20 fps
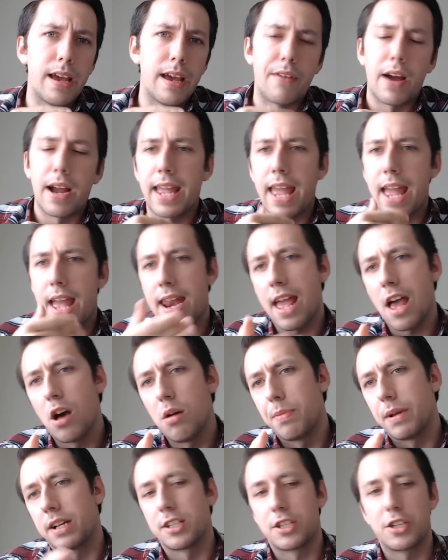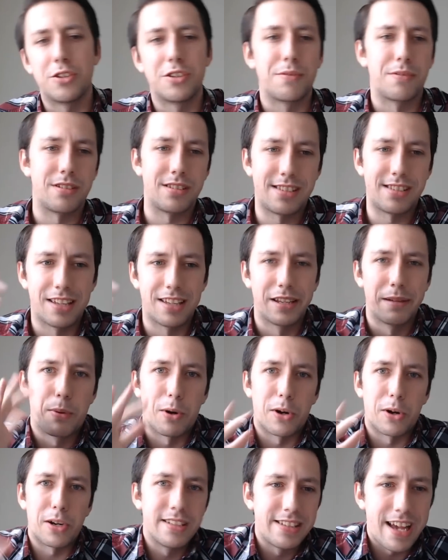I can't help it, because she was selling
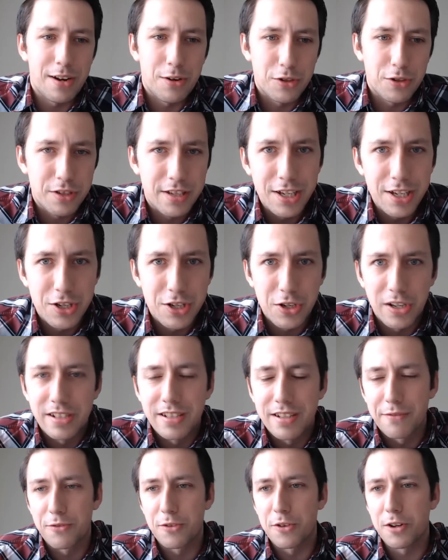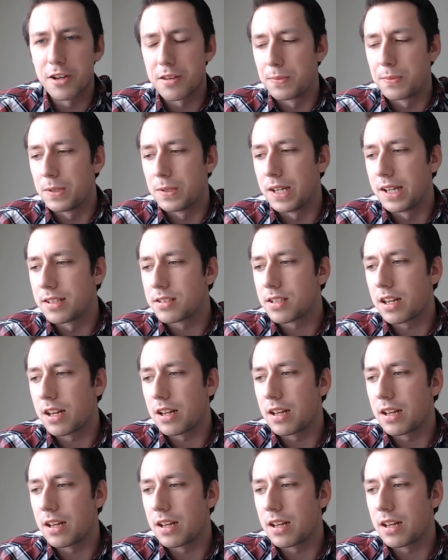Bernie Sanders t-shirts in front of the place.